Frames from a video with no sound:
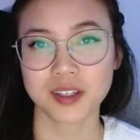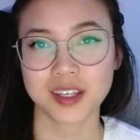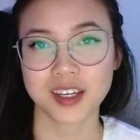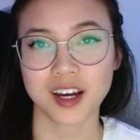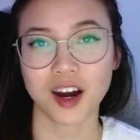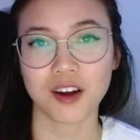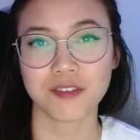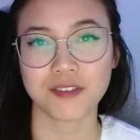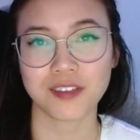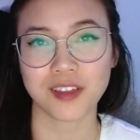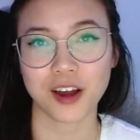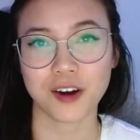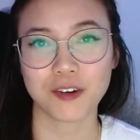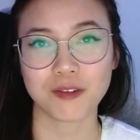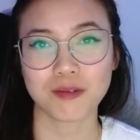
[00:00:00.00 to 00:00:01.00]
on
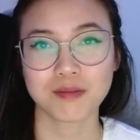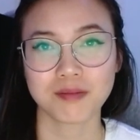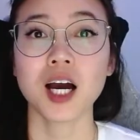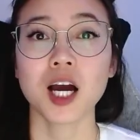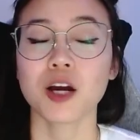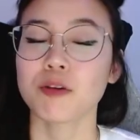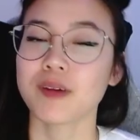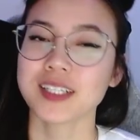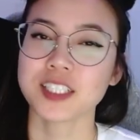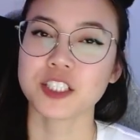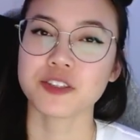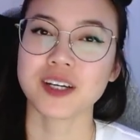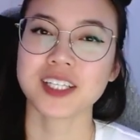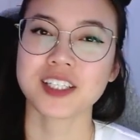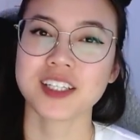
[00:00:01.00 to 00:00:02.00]
Flow.
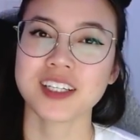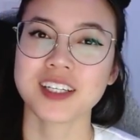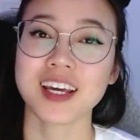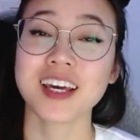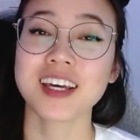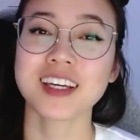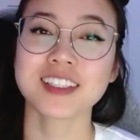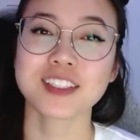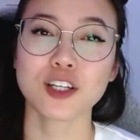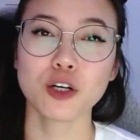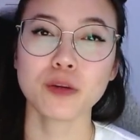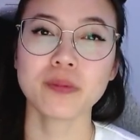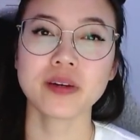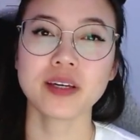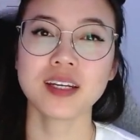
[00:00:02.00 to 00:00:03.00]
Registration is
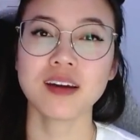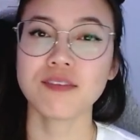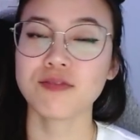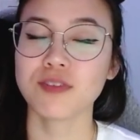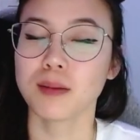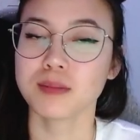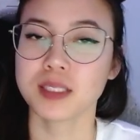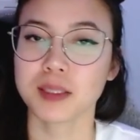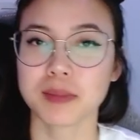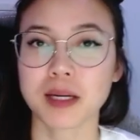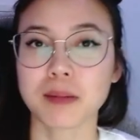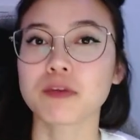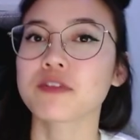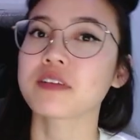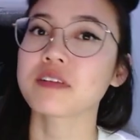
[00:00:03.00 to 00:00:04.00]
open from
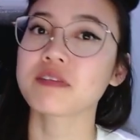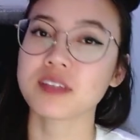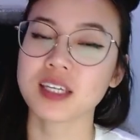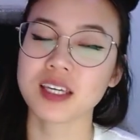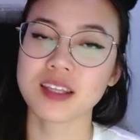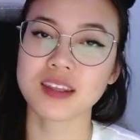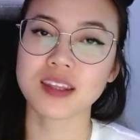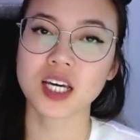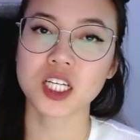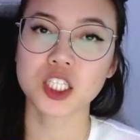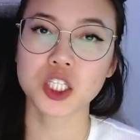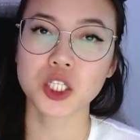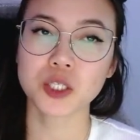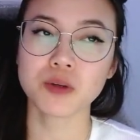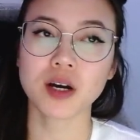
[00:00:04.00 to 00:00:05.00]
September 15th
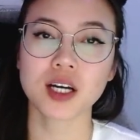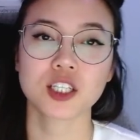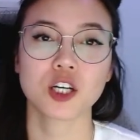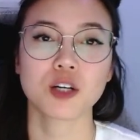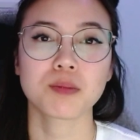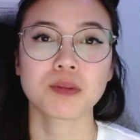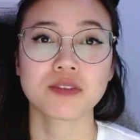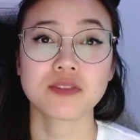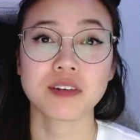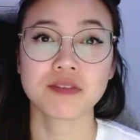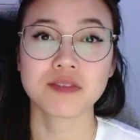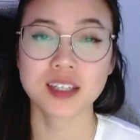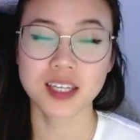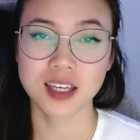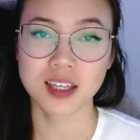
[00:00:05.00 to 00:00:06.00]
to October
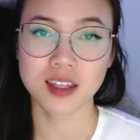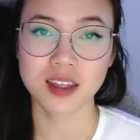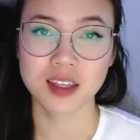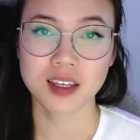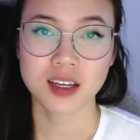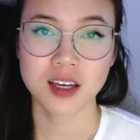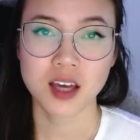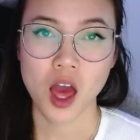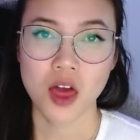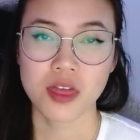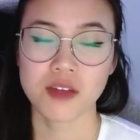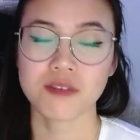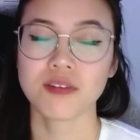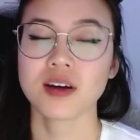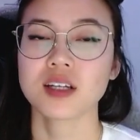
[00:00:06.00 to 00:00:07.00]
15th. The
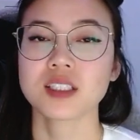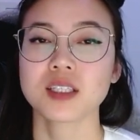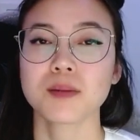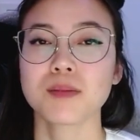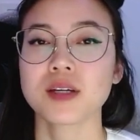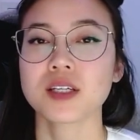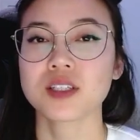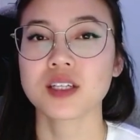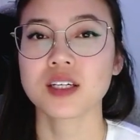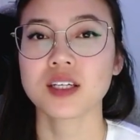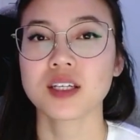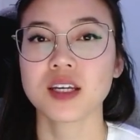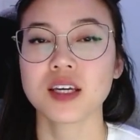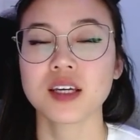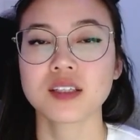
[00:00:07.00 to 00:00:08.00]
final
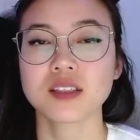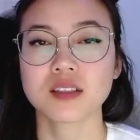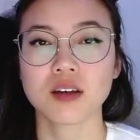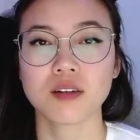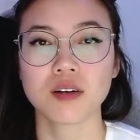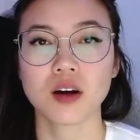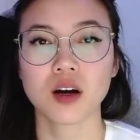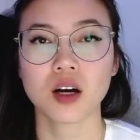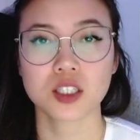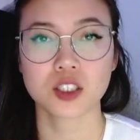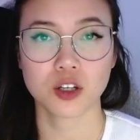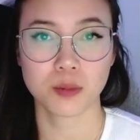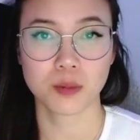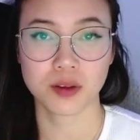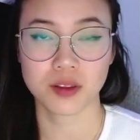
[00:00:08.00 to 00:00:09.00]
submission is
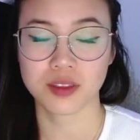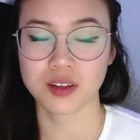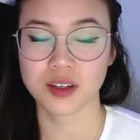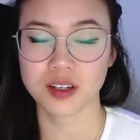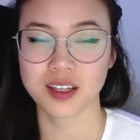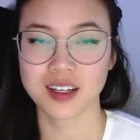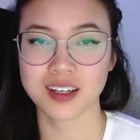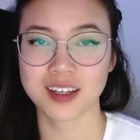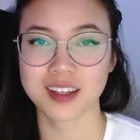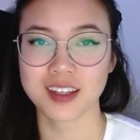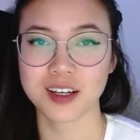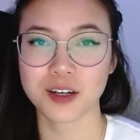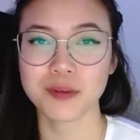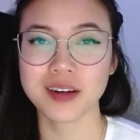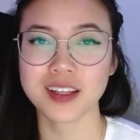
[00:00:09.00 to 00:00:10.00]
October 30th,
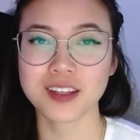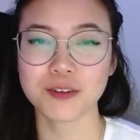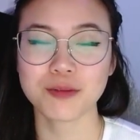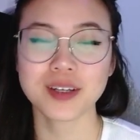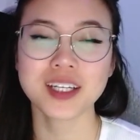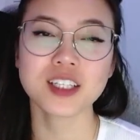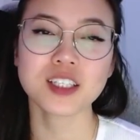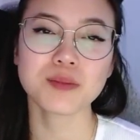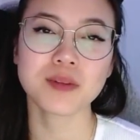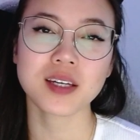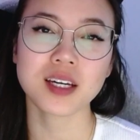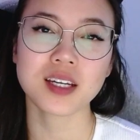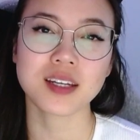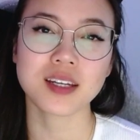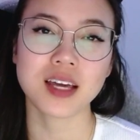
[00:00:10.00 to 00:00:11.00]
with winners being
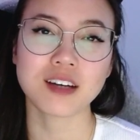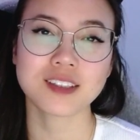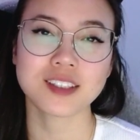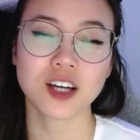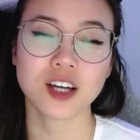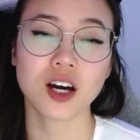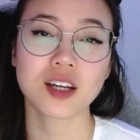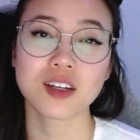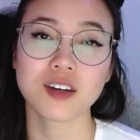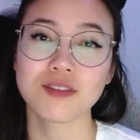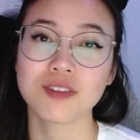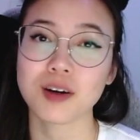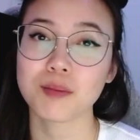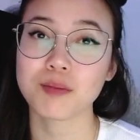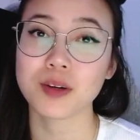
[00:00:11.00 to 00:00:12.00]
announced on
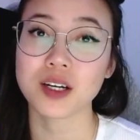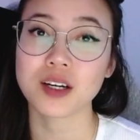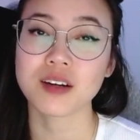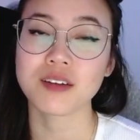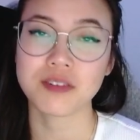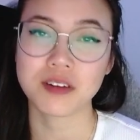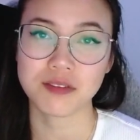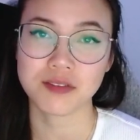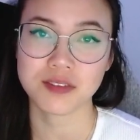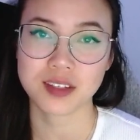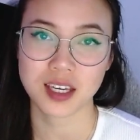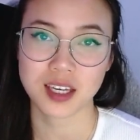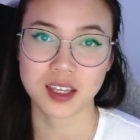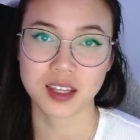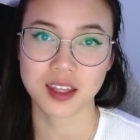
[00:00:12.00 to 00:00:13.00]
November
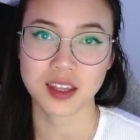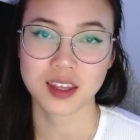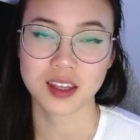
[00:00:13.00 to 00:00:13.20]
15th.